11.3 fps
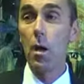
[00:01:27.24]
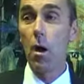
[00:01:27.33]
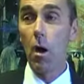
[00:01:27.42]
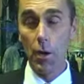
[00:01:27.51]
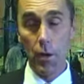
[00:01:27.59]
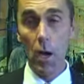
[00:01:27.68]

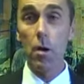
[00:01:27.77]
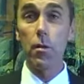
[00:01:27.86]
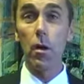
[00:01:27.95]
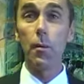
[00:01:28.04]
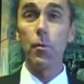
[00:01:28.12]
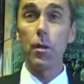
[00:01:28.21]
I know
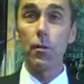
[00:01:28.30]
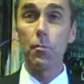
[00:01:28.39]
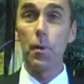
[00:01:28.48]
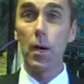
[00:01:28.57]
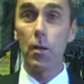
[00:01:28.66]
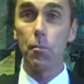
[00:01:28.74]
that I'm not the
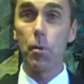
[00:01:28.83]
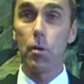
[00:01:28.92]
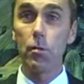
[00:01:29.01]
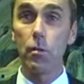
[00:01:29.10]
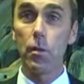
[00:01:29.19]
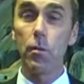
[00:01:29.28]
smartest
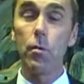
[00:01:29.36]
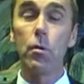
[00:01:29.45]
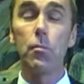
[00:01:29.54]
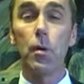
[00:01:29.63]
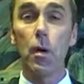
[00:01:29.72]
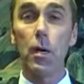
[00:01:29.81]
person in the
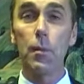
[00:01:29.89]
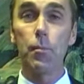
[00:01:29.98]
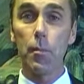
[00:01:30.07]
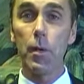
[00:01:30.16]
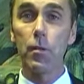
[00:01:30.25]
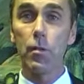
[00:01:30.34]
room, but I
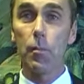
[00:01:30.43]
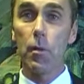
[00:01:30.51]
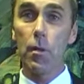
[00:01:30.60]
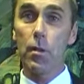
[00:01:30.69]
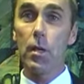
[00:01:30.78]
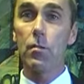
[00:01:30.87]
implement some of
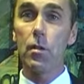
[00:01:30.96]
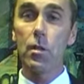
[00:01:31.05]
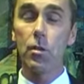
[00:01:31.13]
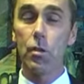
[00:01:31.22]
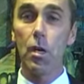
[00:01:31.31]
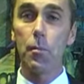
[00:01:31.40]
the things that
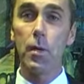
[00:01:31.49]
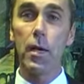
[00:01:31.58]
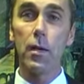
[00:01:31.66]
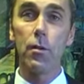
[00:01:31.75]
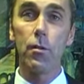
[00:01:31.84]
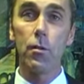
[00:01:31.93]
he's shown me
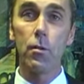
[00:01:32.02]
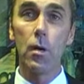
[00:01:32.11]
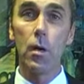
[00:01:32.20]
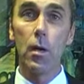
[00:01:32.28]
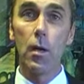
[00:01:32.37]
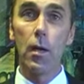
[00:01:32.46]
how to do,
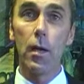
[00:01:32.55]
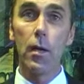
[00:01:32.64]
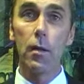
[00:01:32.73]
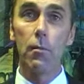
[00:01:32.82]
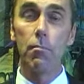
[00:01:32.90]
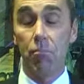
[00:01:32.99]

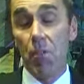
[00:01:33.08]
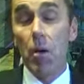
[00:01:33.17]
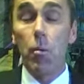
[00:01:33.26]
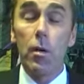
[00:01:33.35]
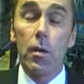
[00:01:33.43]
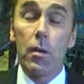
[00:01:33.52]
and they
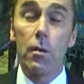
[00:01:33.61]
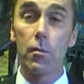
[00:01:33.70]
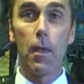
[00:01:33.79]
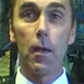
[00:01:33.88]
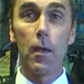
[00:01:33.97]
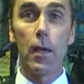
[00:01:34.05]
work.
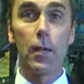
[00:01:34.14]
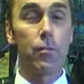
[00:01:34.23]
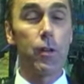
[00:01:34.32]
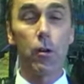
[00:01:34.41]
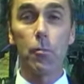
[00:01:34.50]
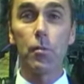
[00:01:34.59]
His
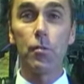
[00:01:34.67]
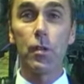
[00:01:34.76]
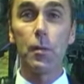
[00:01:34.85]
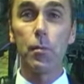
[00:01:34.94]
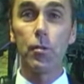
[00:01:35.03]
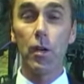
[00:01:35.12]
terrible
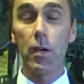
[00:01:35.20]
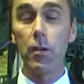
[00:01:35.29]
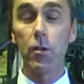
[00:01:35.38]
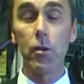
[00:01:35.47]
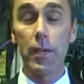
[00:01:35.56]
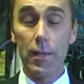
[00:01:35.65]
zebra
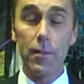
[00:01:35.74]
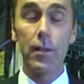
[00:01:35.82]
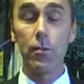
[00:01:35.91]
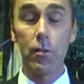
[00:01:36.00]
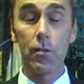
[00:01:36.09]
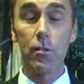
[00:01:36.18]
joke, or we
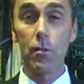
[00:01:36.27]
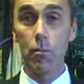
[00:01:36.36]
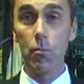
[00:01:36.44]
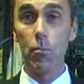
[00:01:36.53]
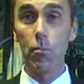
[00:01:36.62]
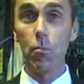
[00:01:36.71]
think it's
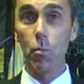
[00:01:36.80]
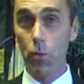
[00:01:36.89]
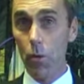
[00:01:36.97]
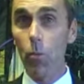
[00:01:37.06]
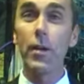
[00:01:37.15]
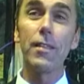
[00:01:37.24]

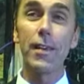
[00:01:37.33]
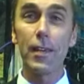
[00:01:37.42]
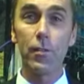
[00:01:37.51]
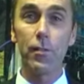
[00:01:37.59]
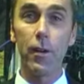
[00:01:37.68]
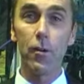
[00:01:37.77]
a
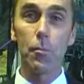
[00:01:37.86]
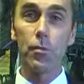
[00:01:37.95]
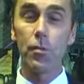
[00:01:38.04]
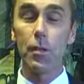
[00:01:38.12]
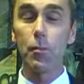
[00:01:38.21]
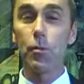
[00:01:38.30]
terrible
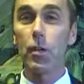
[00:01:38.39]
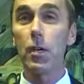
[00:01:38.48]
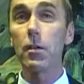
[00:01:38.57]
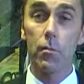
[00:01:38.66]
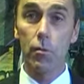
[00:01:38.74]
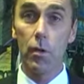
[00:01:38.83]
zebra
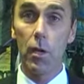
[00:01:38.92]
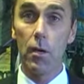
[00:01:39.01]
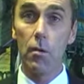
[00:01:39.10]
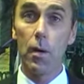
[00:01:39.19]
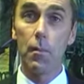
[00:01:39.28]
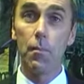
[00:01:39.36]
joke.
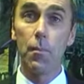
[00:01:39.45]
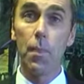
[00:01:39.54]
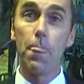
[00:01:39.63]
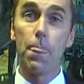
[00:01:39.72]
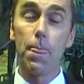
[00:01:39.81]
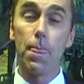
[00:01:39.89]
So
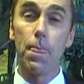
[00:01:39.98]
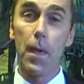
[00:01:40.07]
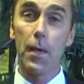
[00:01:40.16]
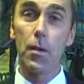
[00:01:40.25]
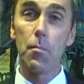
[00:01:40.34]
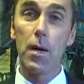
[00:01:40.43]

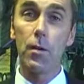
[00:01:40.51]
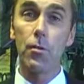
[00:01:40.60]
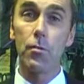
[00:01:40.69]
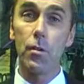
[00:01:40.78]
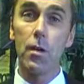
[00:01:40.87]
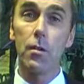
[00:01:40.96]
thank you, Marc
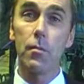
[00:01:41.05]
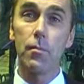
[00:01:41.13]
Dussault.